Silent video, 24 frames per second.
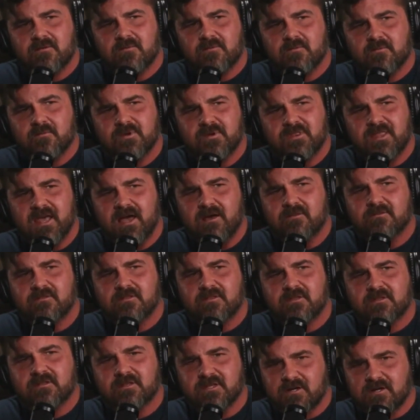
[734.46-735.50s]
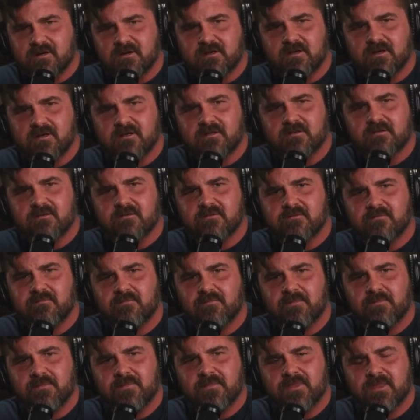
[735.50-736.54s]
without the Lyrica.
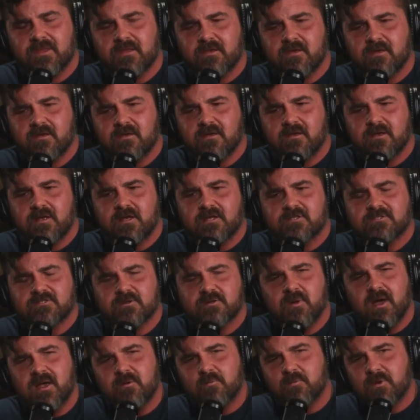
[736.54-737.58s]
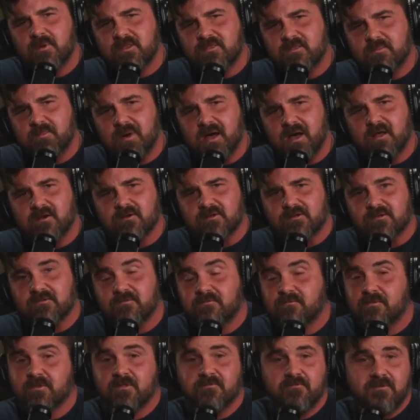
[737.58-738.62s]
So I read the bottle
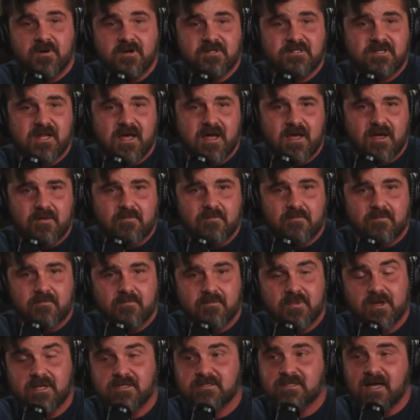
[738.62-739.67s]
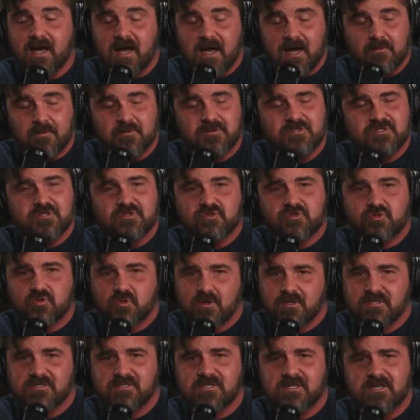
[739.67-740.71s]
for the first time because I was
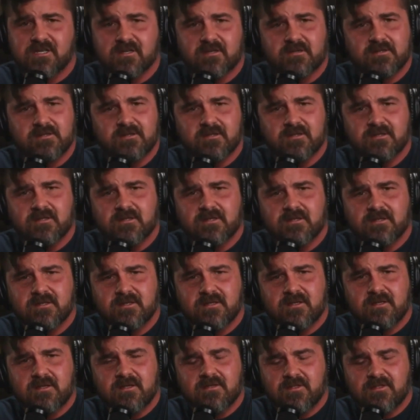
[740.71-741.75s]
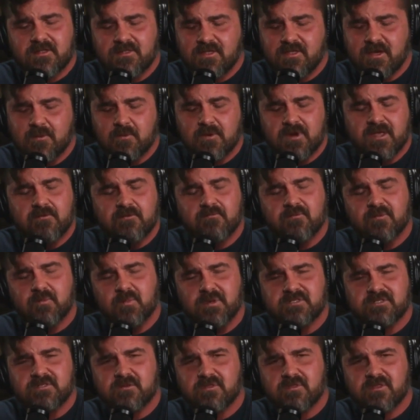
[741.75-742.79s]
trusting that they were giving
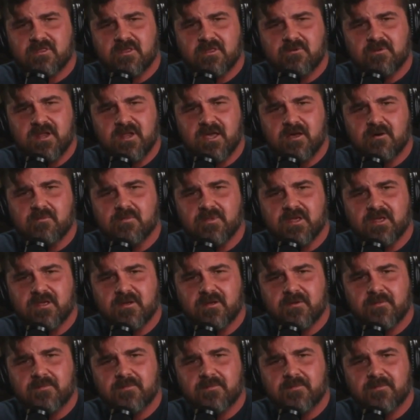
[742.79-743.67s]
me something that would help me.